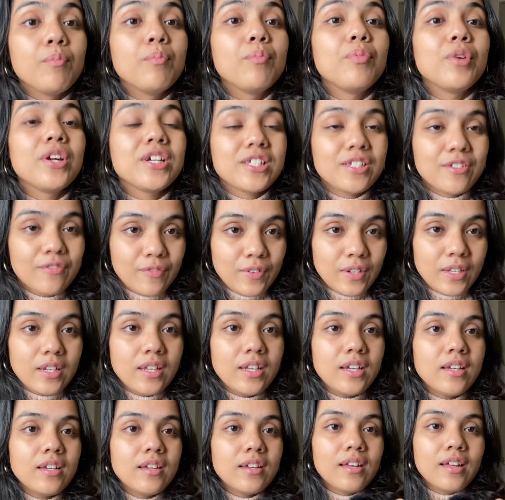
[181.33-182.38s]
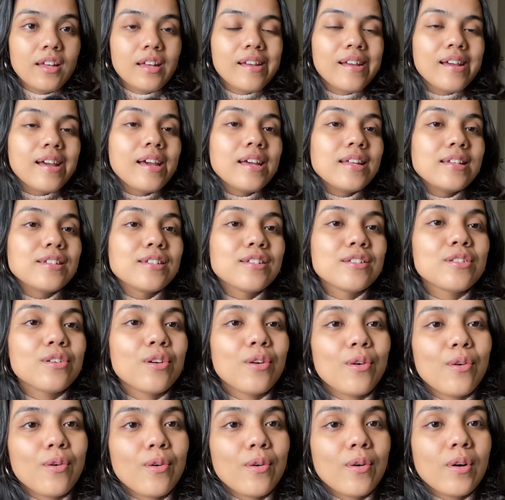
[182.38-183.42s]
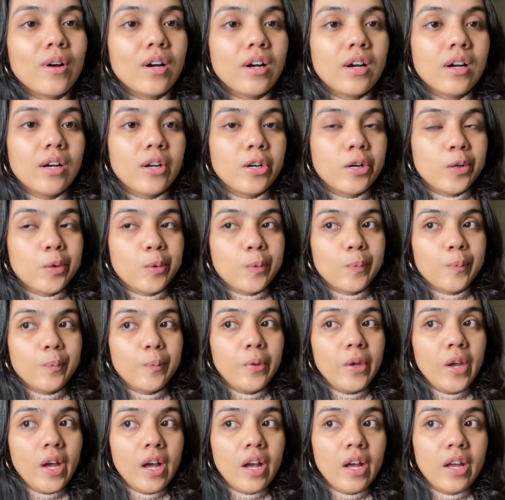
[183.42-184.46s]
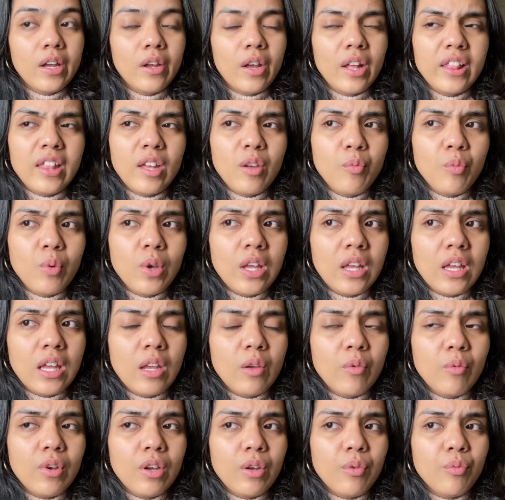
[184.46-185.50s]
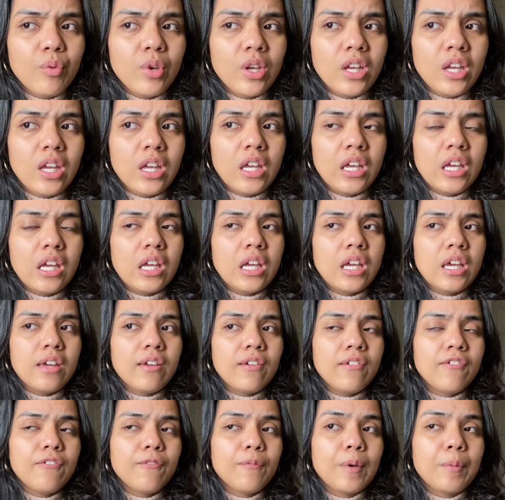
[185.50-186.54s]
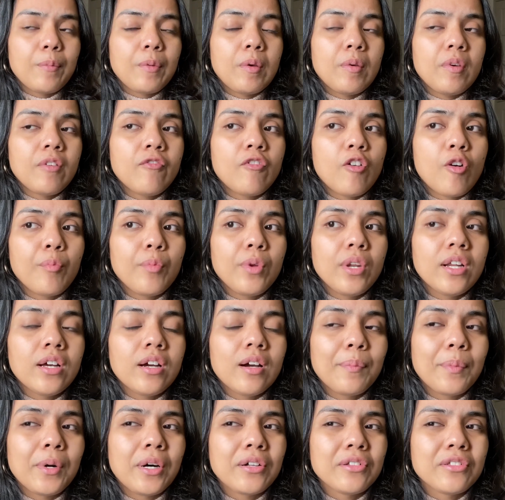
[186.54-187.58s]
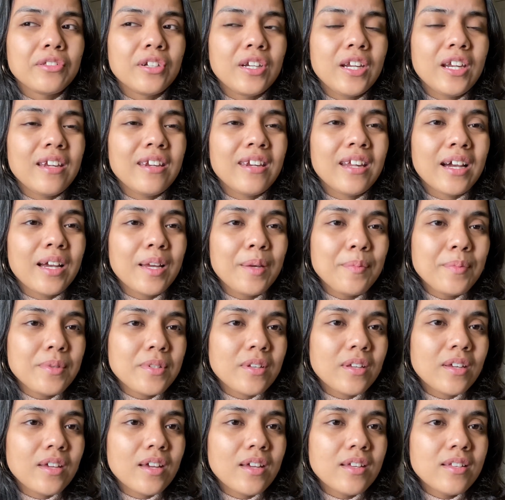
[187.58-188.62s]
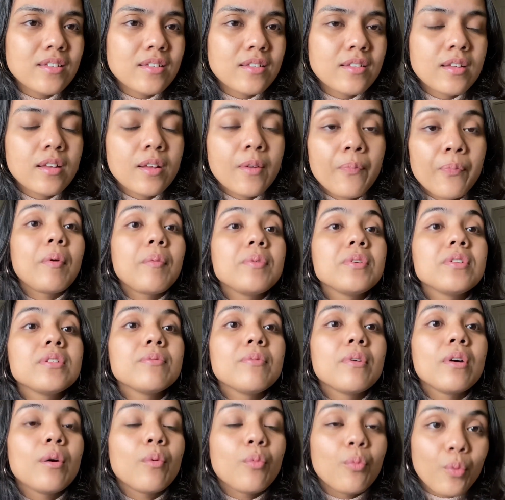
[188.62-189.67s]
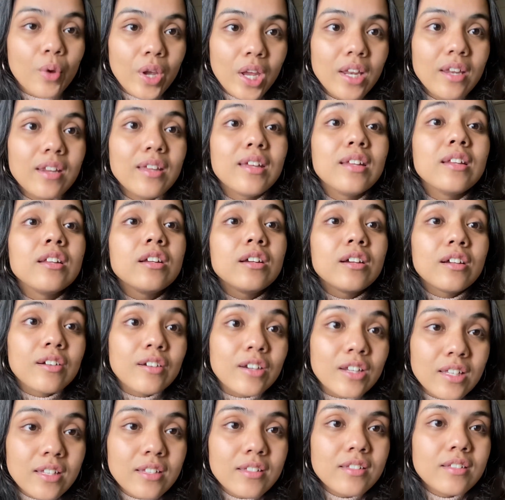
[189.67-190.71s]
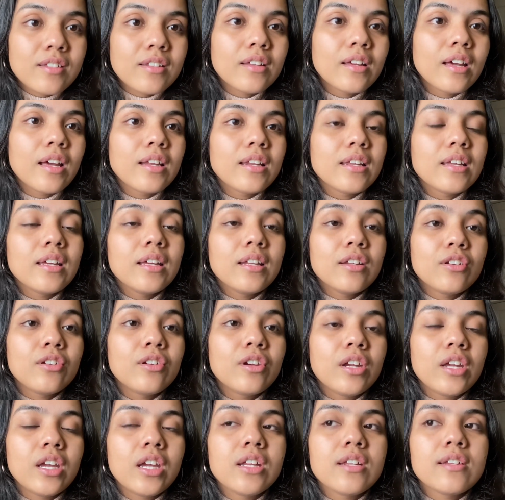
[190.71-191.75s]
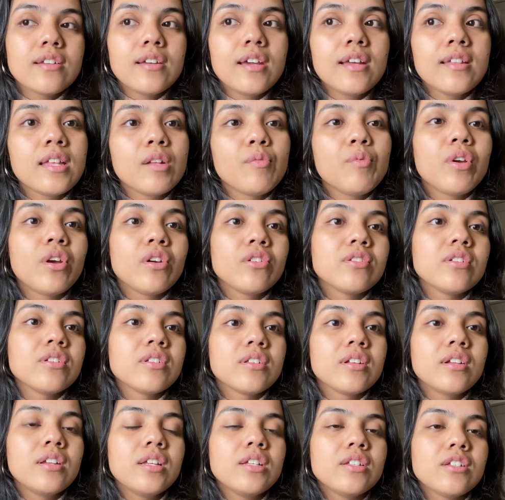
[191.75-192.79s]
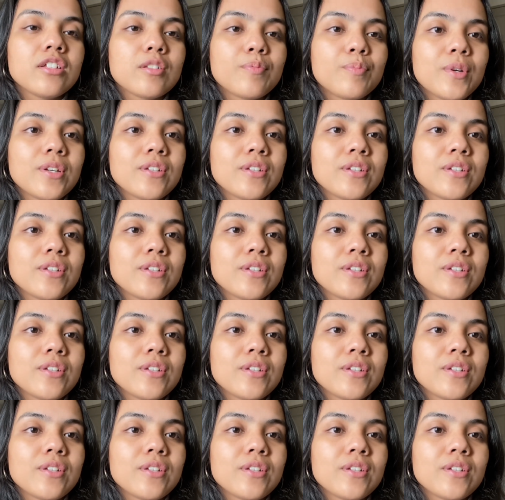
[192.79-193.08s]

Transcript: breastfeeding. And so I think we gave my baby formula about 3 times, I guess. His weight increased and hit 3 kg, and then we consistently just